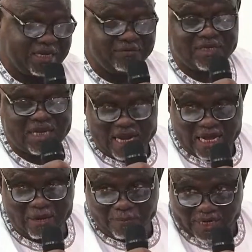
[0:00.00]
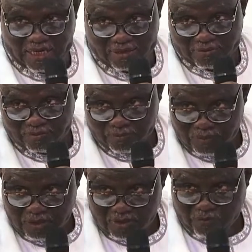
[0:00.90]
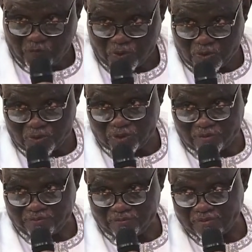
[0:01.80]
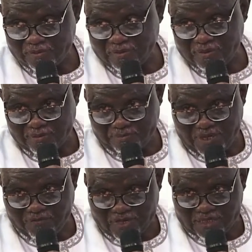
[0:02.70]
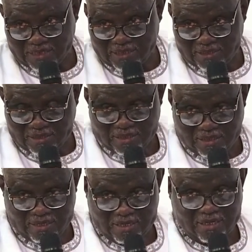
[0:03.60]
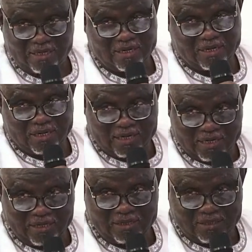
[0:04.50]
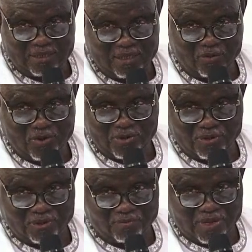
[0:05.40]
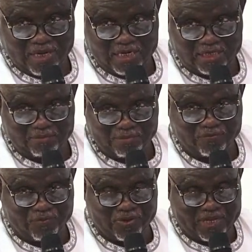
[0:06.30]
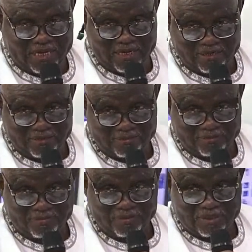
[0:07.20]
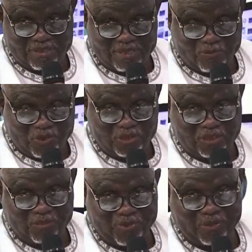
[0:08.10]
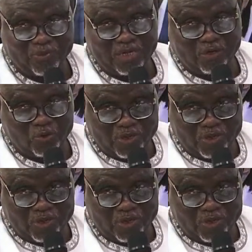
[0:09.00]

gives the legal backing for use of beavers in the conduct of the election. Before then, what we were